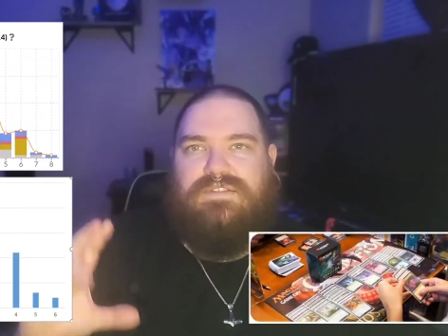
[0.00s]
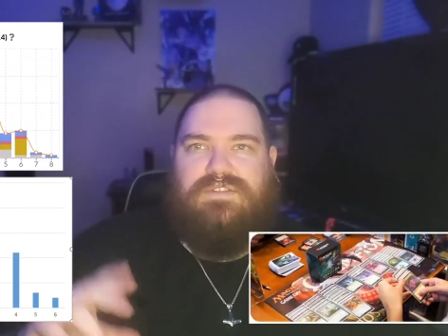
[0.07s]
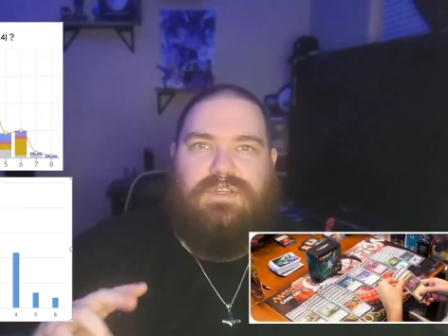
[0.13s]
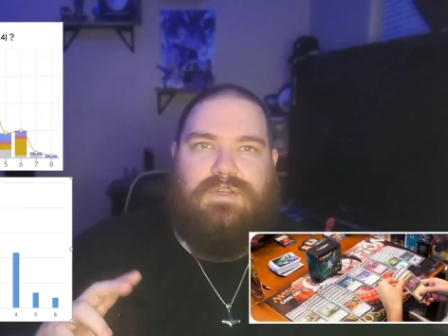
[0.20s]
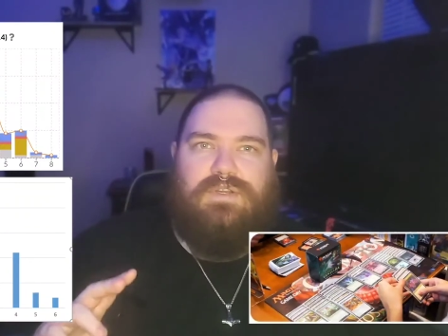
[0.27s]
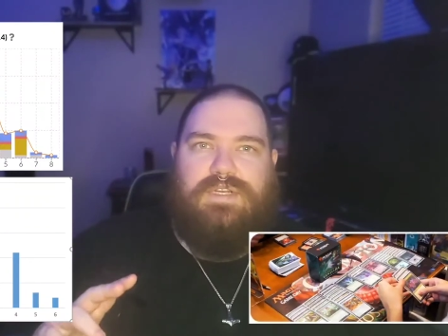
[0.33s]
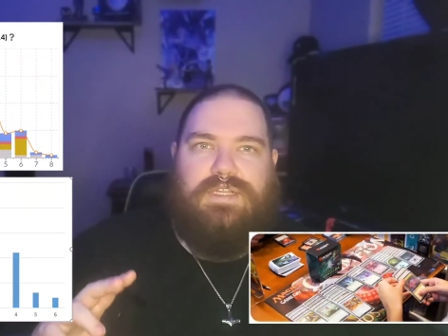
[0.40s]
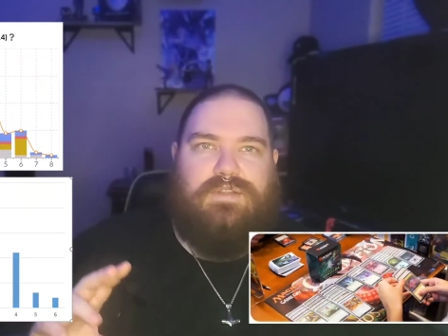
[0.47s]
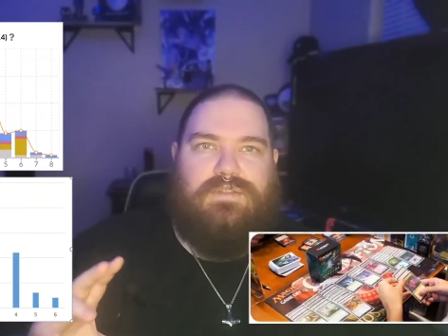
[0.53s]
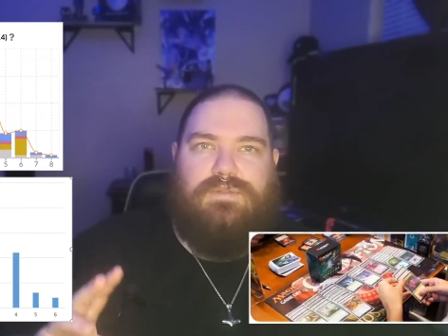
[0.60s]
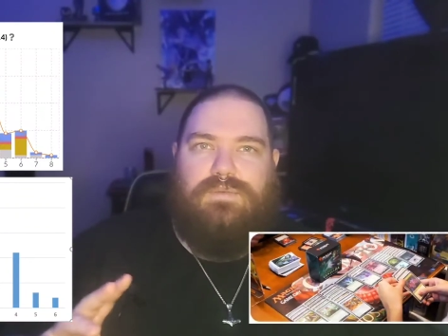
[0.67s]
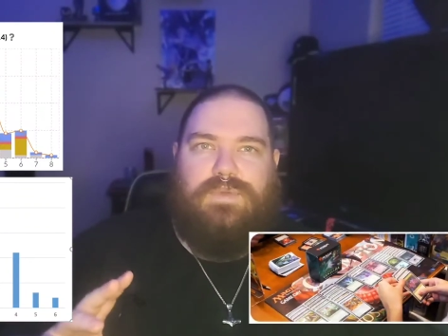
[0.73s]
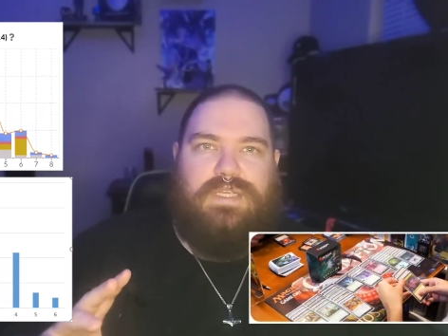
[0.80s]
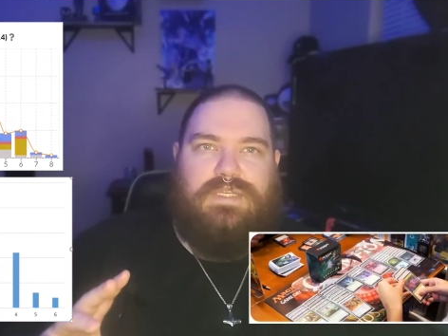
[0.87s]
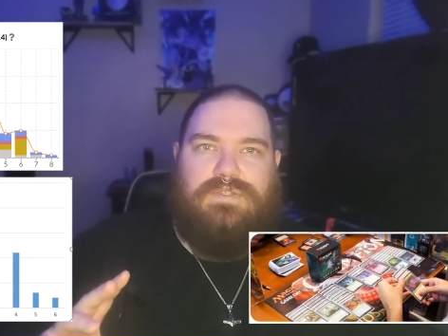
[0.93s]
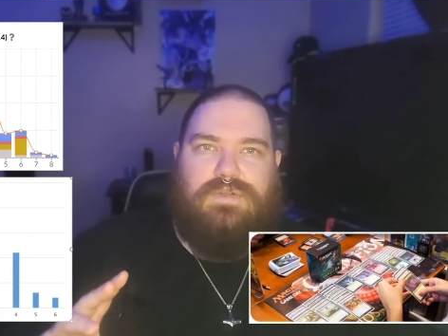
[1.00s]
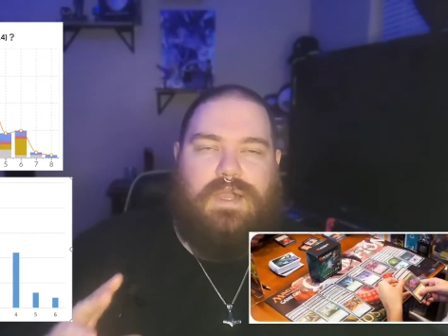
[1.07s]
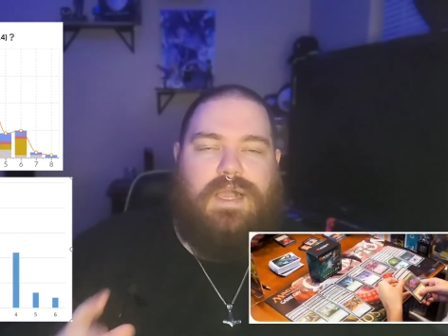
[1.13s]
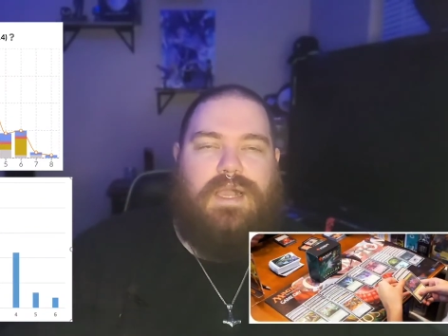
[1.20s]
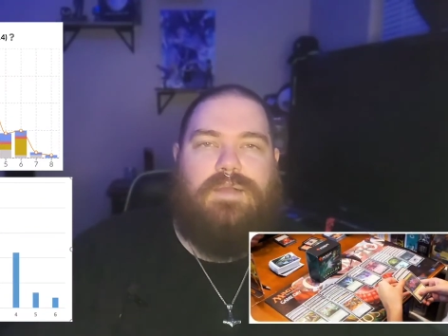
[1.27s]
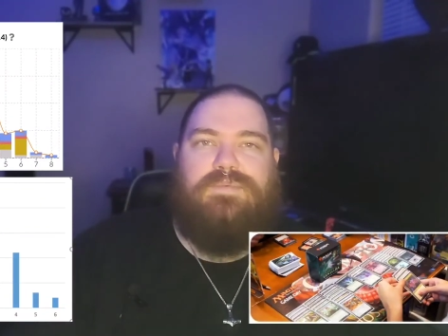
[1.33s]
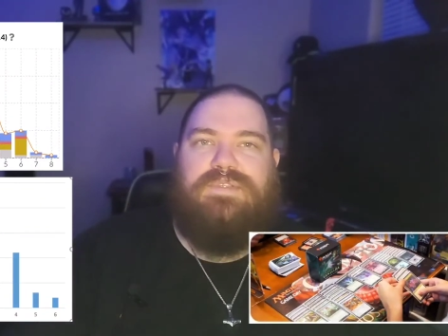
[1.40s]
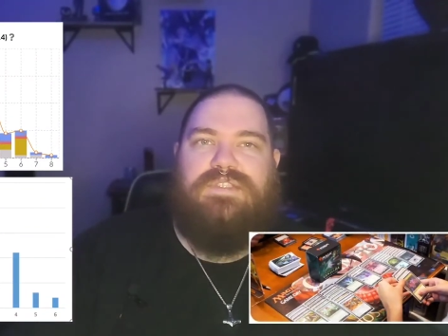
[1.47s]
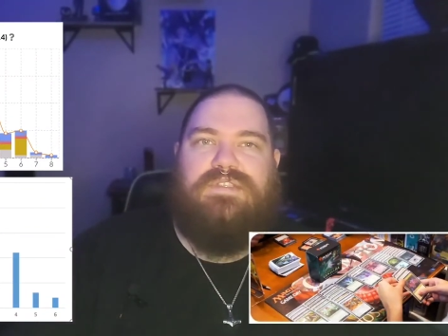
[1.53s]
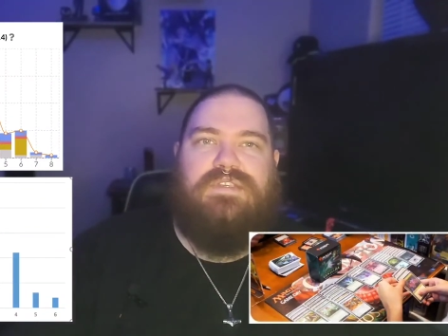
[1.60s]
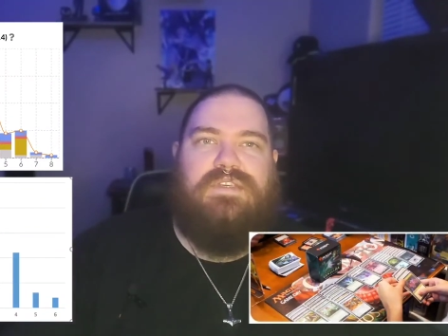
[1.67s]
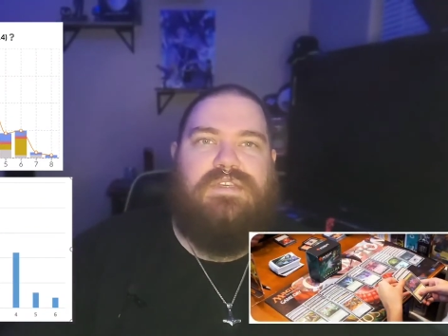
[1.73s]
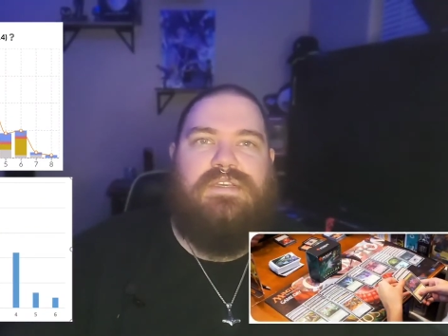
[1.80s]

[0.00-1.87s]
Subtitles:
33 drops,